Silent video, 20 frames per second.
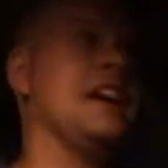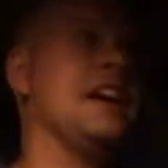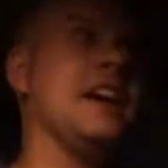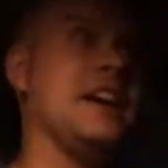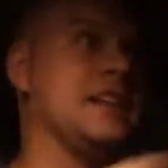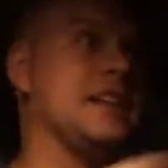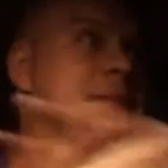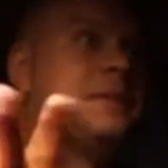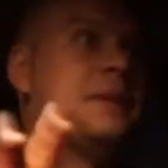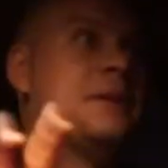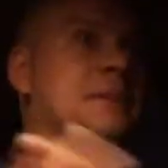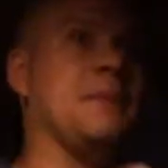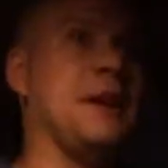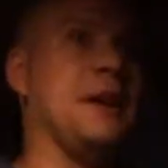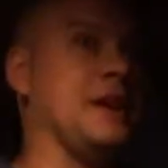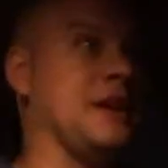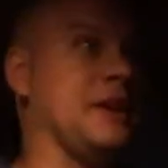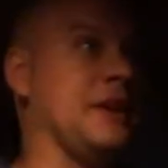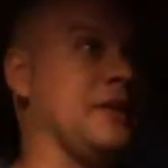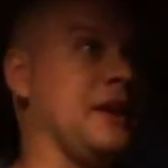He's been
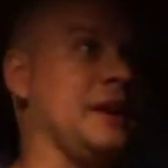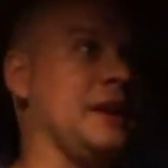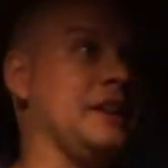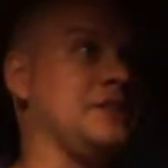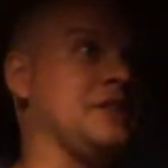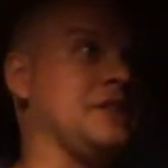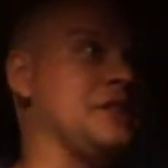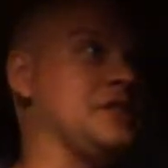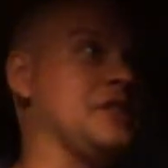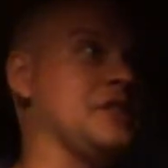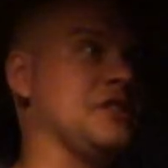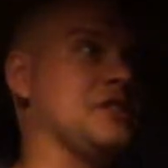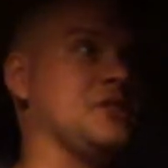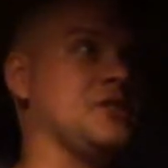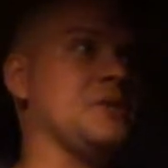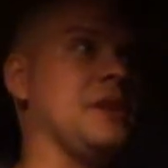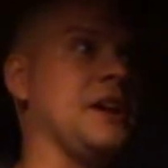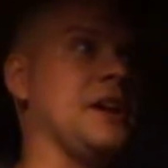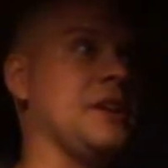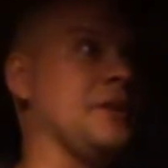making great decisions.
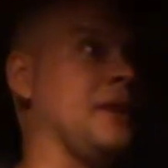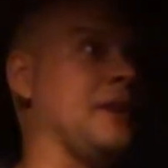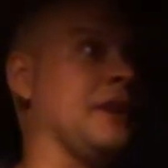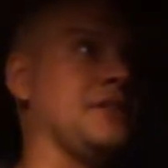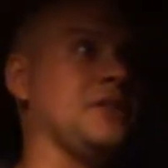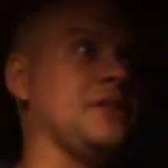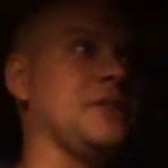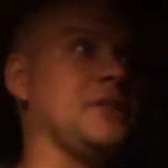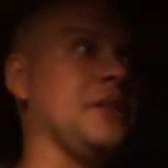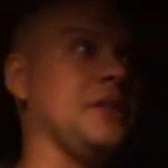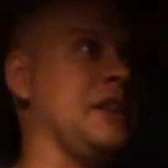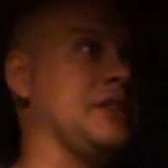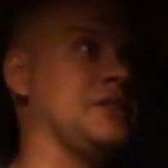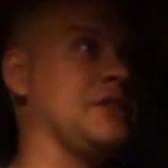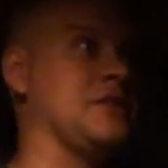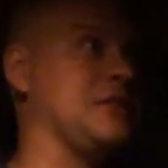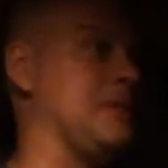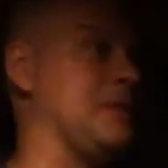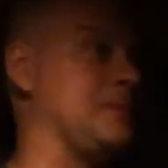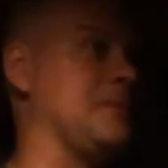Great director, great
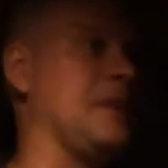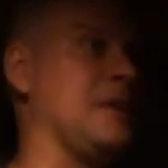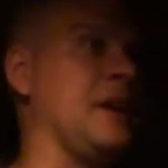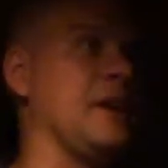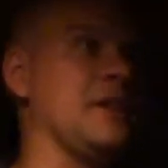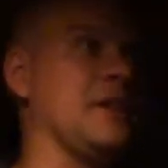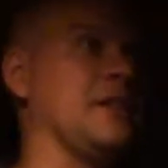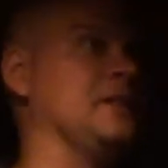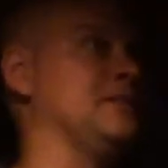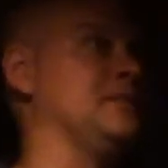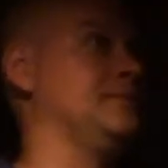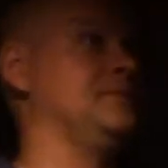script writer.